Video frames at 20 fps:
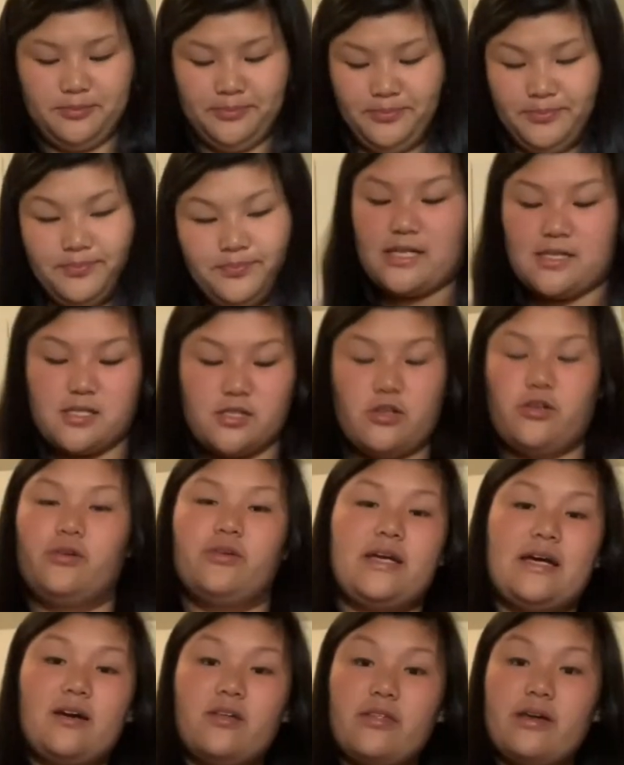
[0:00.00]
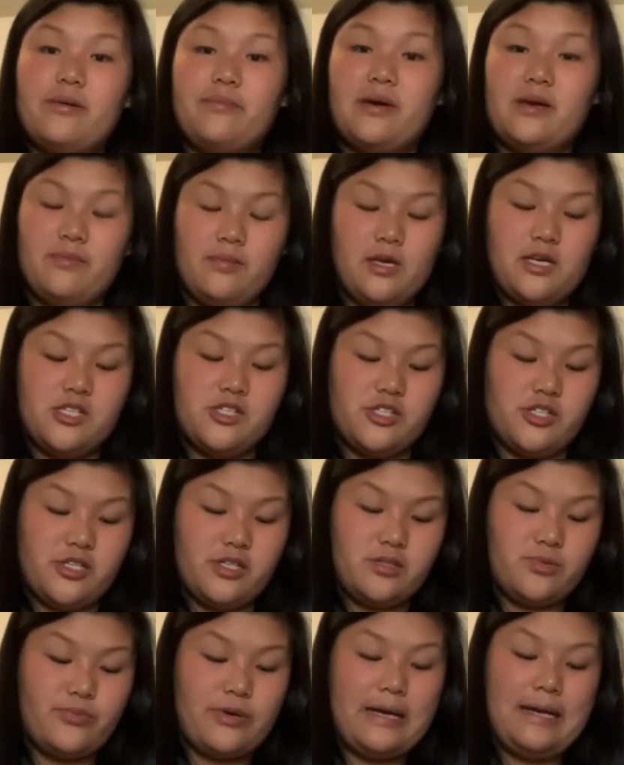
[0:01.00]
Okay, so now that my mixture is
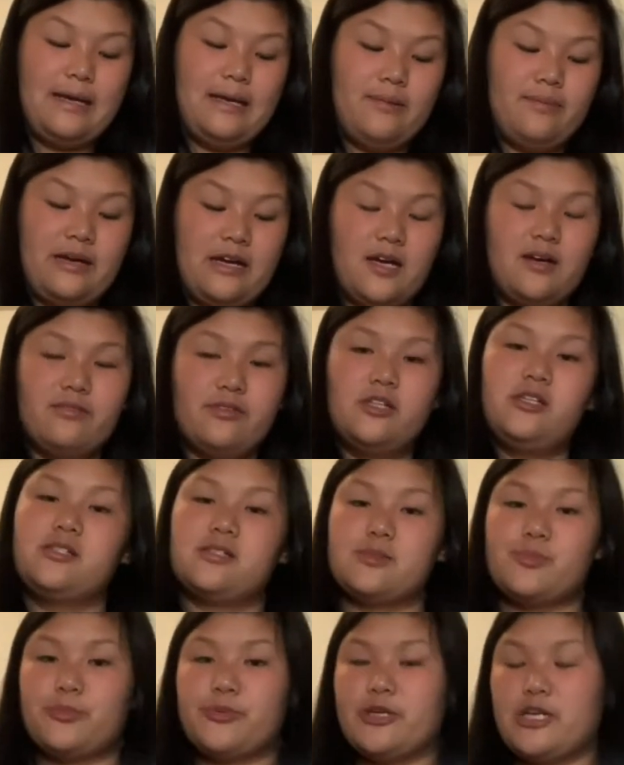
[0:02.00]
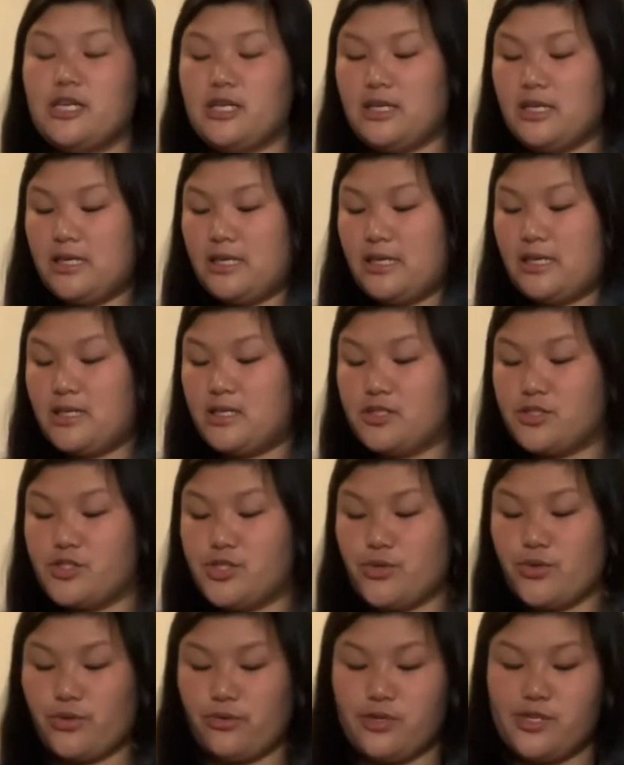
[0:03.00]
ready, my oven is preheated to
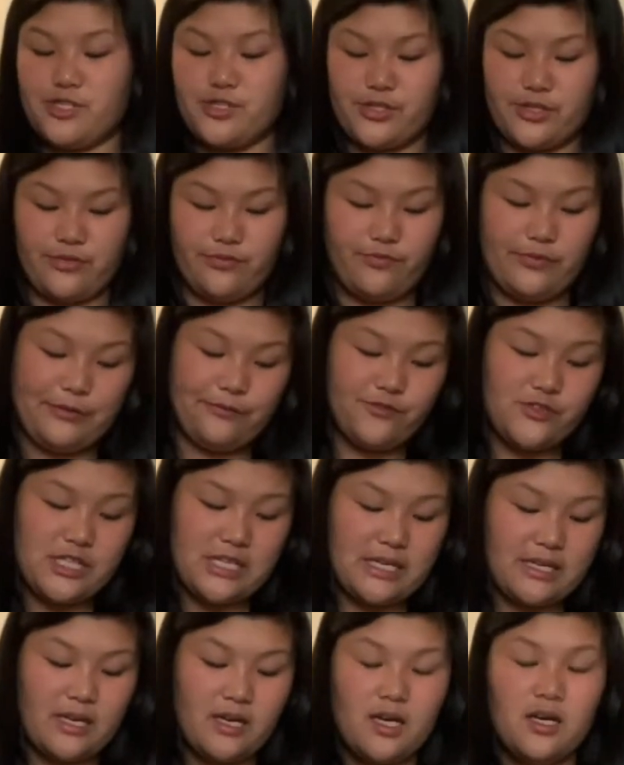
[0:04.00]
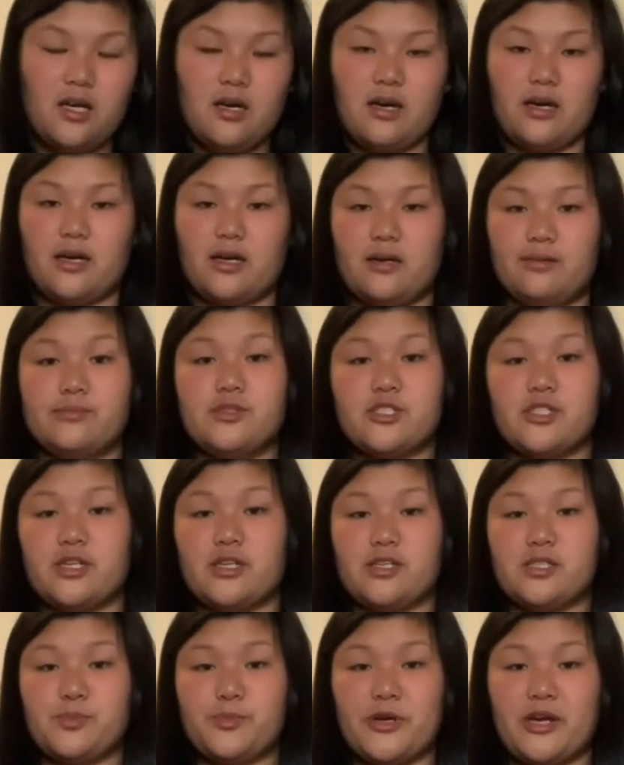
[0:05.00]
350. I'm just gonna
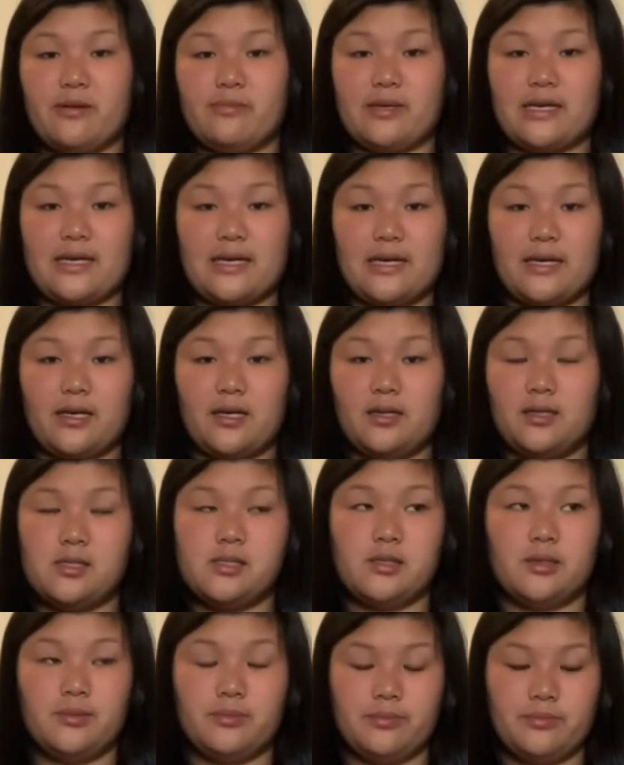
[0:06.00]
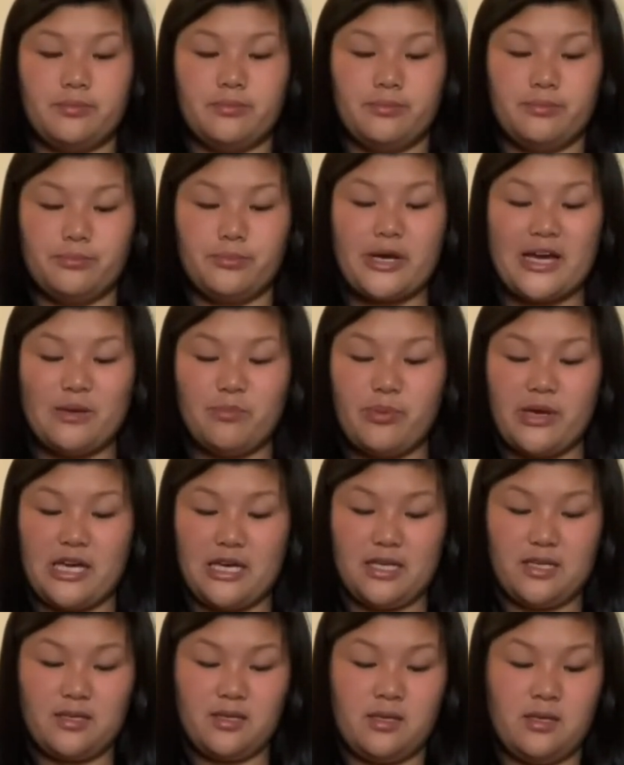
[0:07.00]
spray my bread
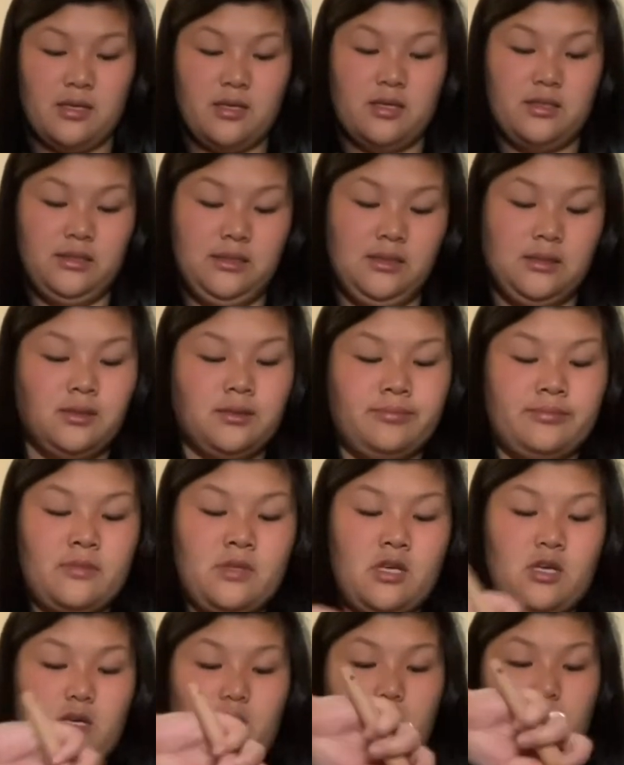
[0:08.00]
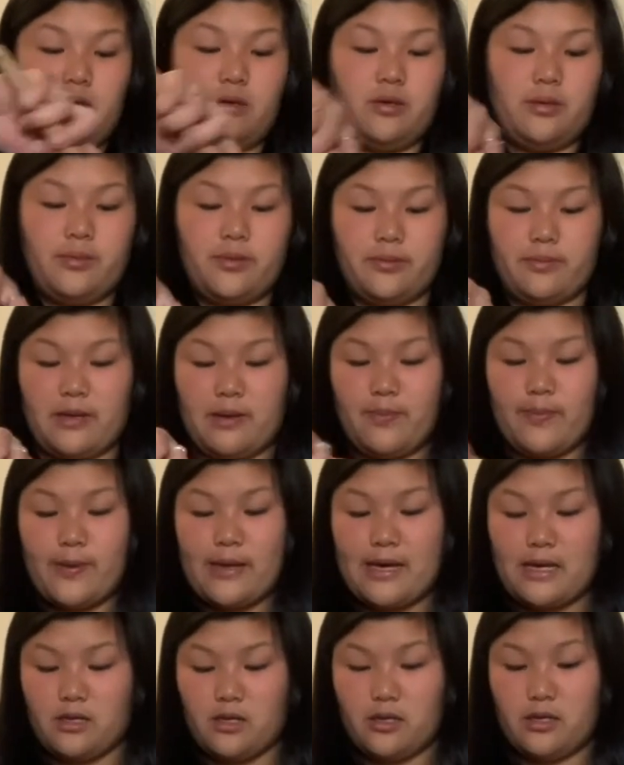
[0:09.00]
pan, put my
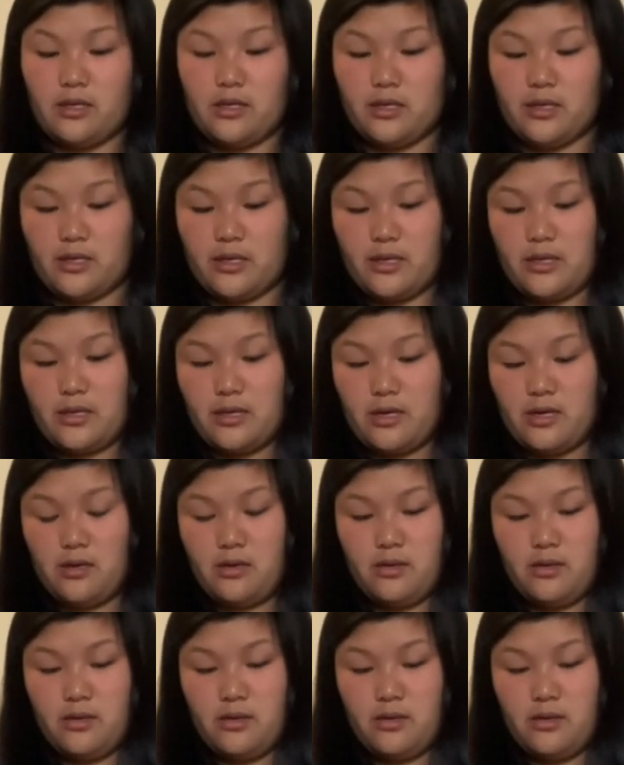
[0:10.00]
batter in here.